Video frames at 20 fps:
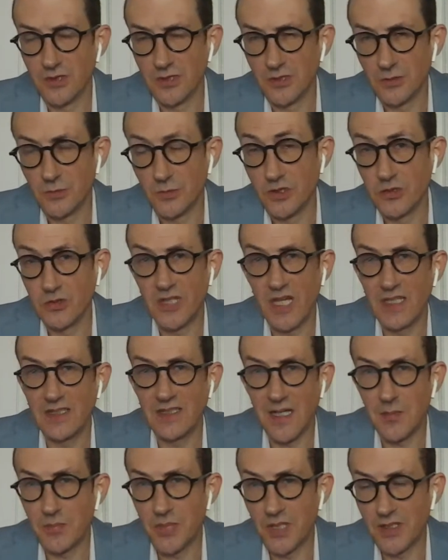Would you
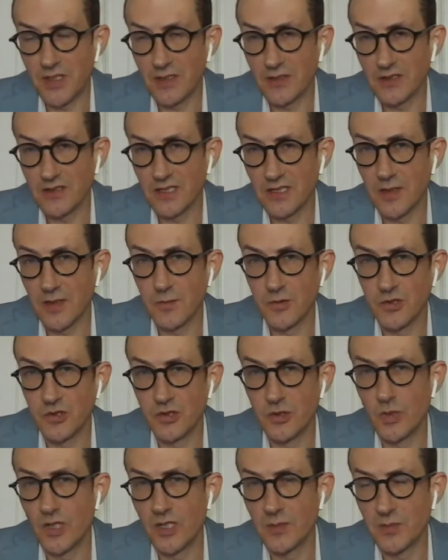take that bet yourself? Would
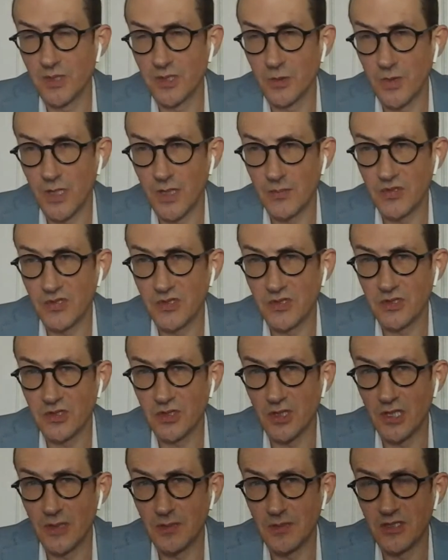you want to be a reps
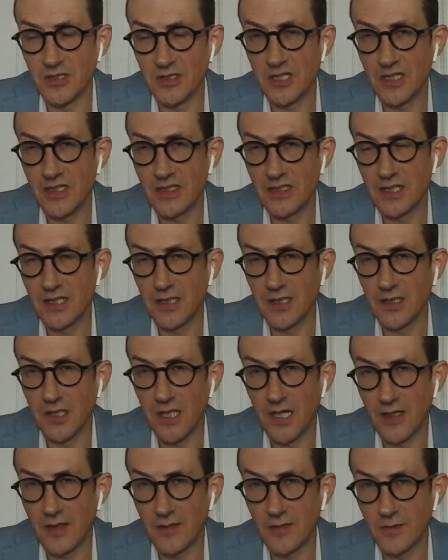insurer? I mean, they're taking on a
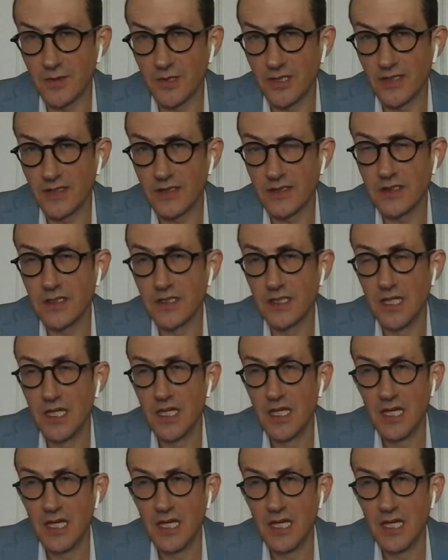lot of risk.